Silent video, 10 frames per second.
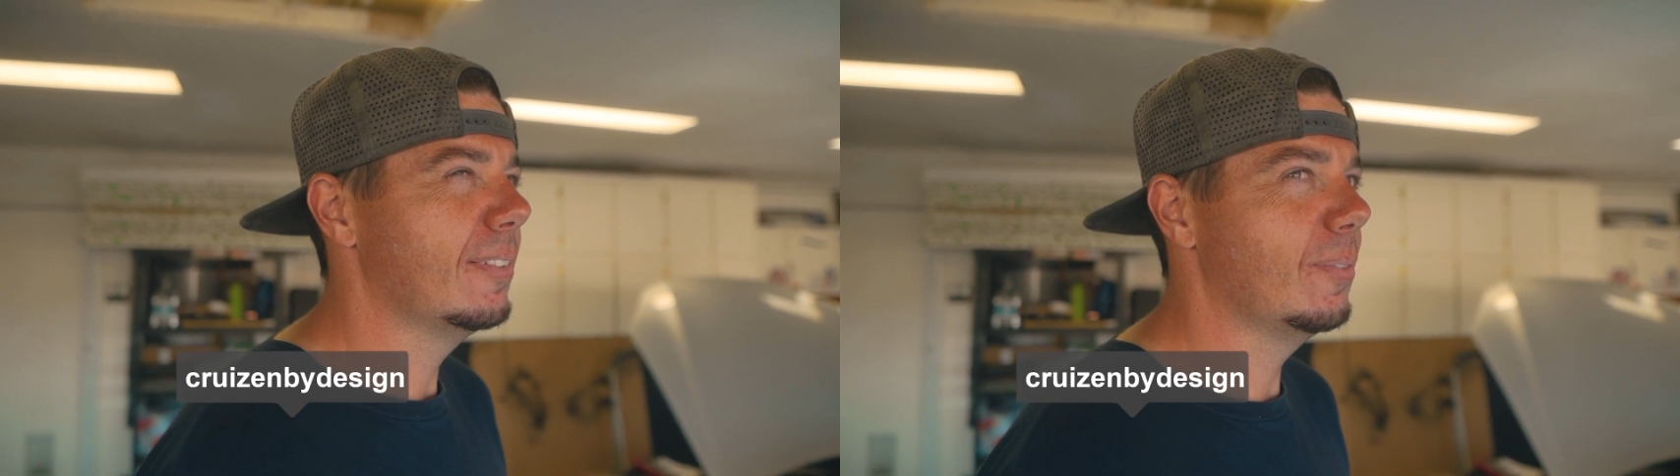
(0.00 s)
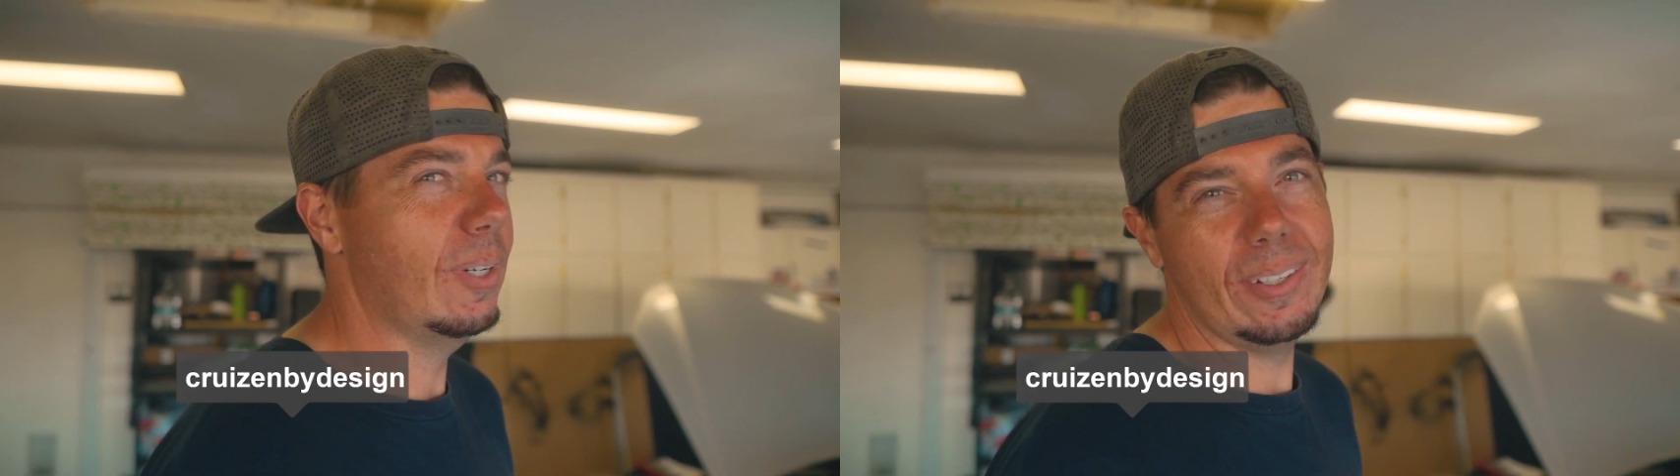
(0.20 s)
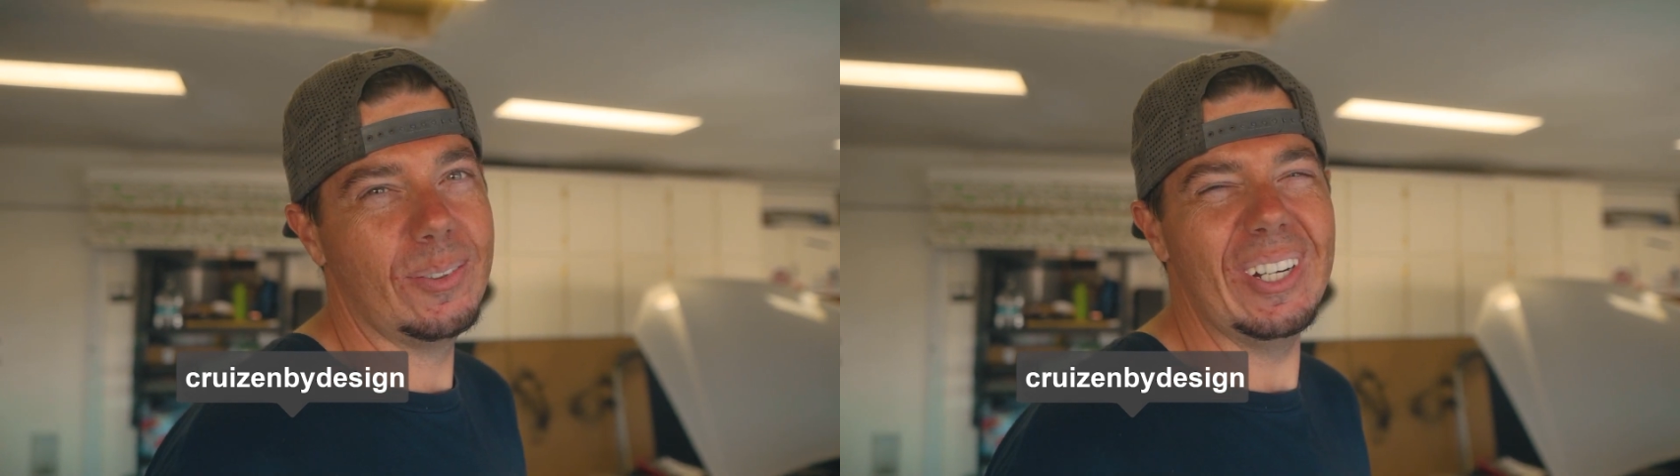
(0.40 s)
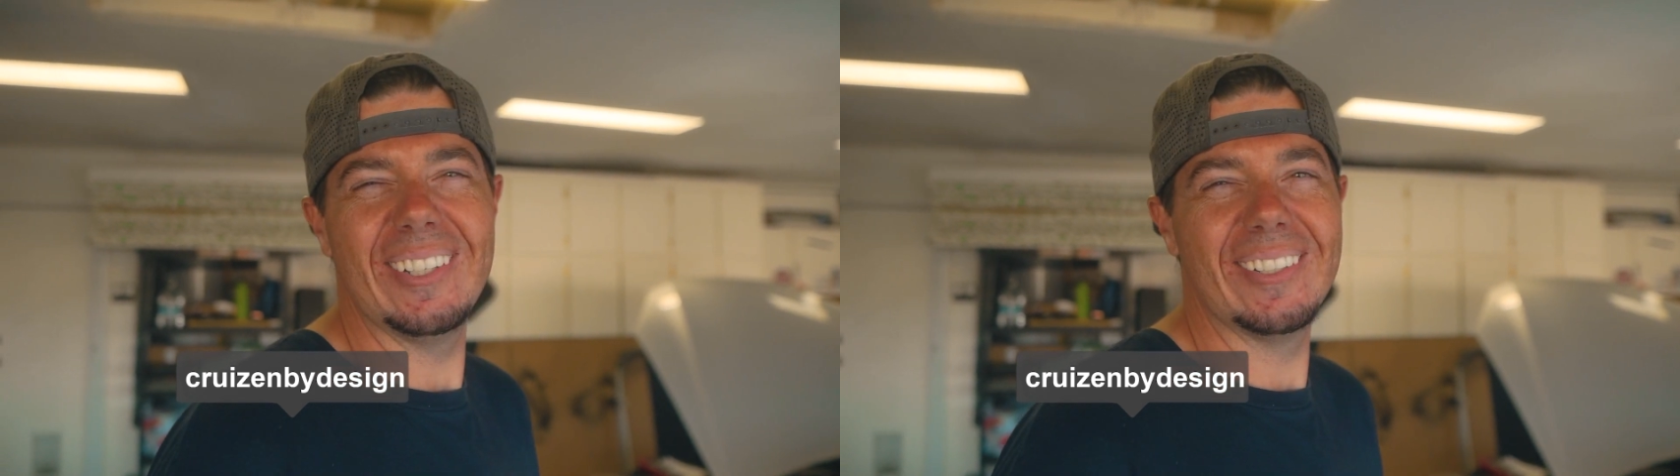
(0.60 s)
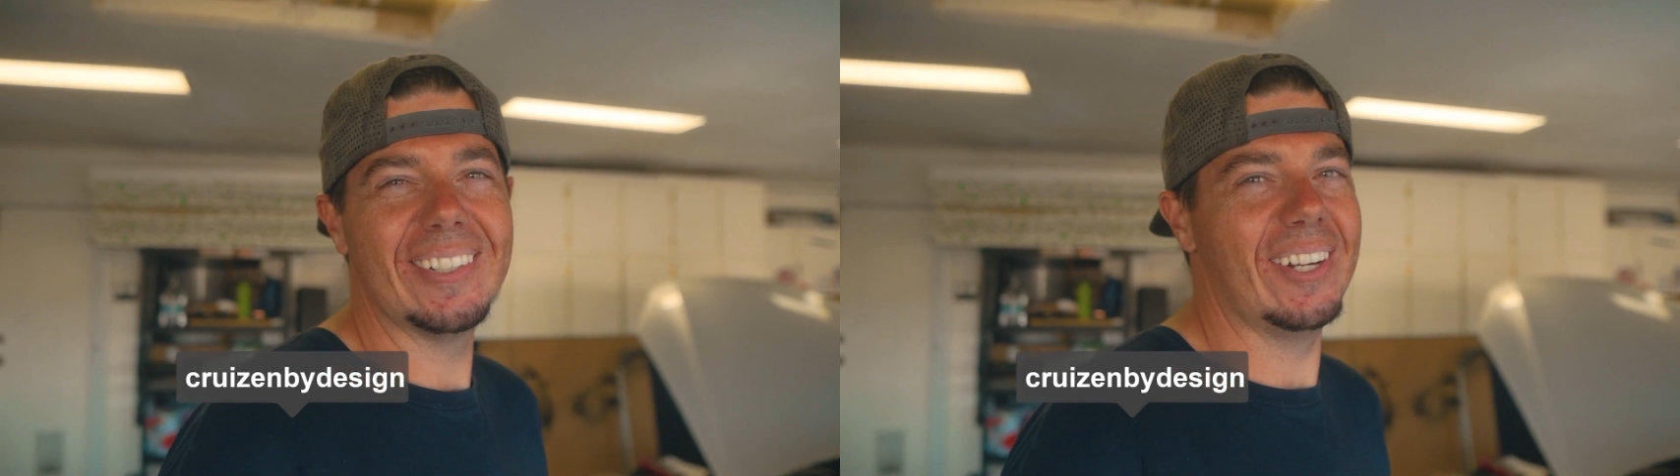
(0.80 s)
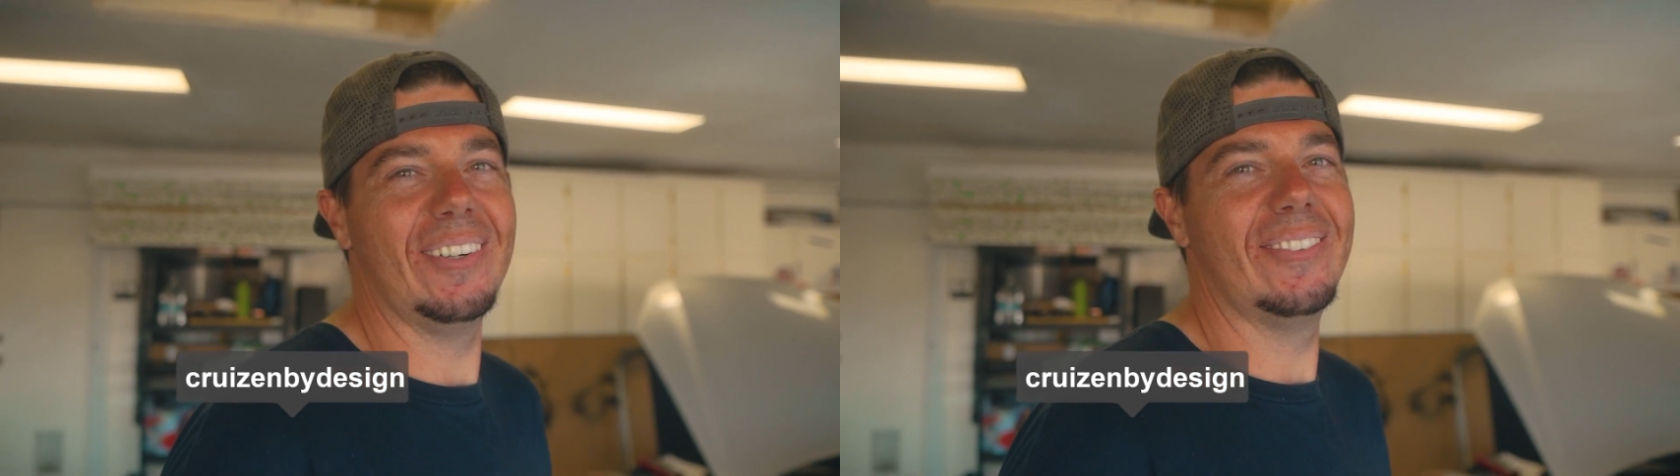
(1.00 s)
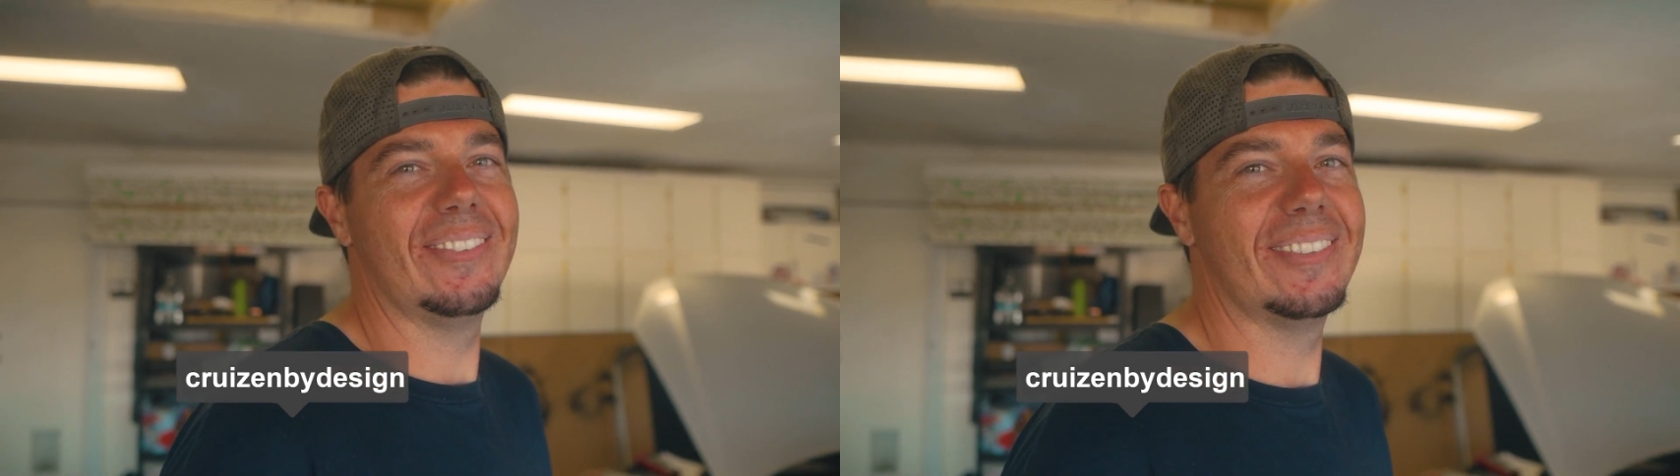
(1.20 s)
What? No.